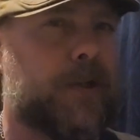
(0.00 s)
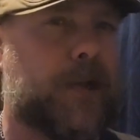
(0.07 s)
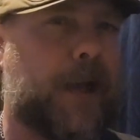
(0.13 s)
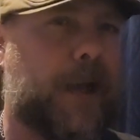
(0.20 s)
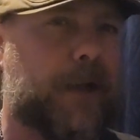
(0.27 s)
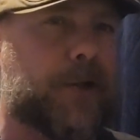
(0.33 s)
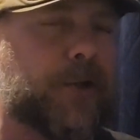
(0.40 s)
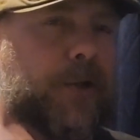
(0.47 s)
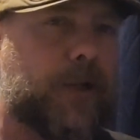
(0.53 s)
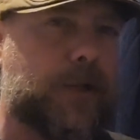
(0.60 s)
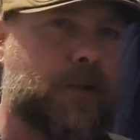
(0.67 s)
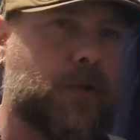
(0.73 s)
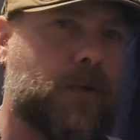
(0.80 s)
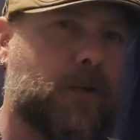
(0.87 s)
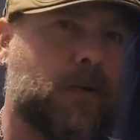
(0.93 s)
to actually
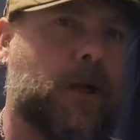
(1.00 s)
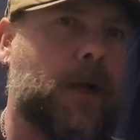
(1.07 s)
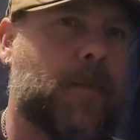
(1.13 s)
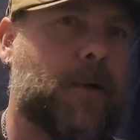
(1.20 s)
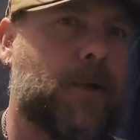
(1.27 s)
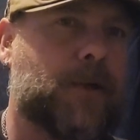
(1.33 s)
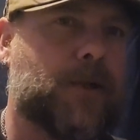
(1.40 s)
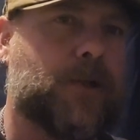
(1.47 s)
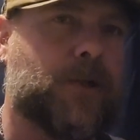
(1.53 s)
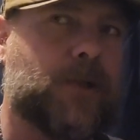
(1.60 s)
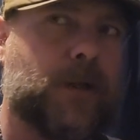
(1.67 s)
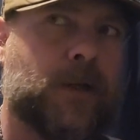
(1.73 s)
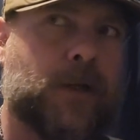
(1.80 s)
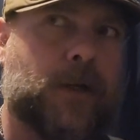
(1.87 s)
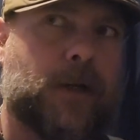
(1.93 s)
control how
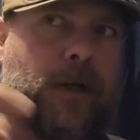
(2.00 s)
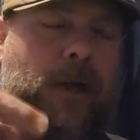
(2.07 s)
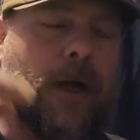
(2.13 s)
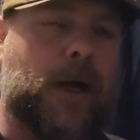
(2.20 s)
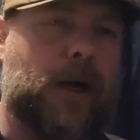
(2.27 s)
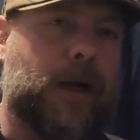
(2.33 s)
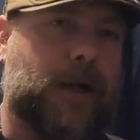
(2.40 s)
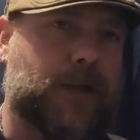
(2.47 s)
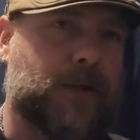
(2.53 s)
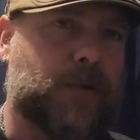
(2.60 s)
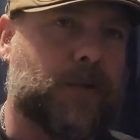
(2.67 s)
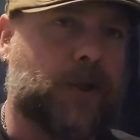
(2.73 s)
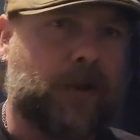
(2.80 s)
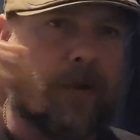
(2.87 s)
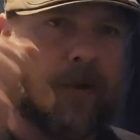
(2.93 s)
much uh, gets
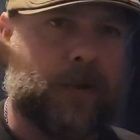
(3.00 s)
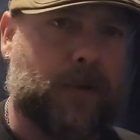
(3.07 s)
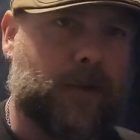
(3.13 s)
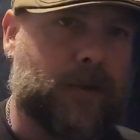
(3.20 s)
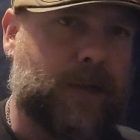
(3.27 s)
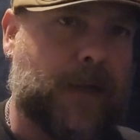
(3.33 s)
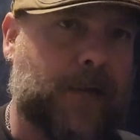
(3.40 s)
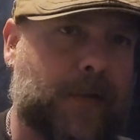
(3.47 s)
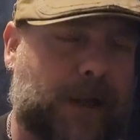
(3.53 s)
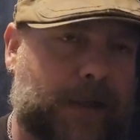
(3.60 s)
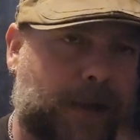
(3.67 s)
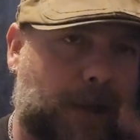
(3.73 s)
returned down that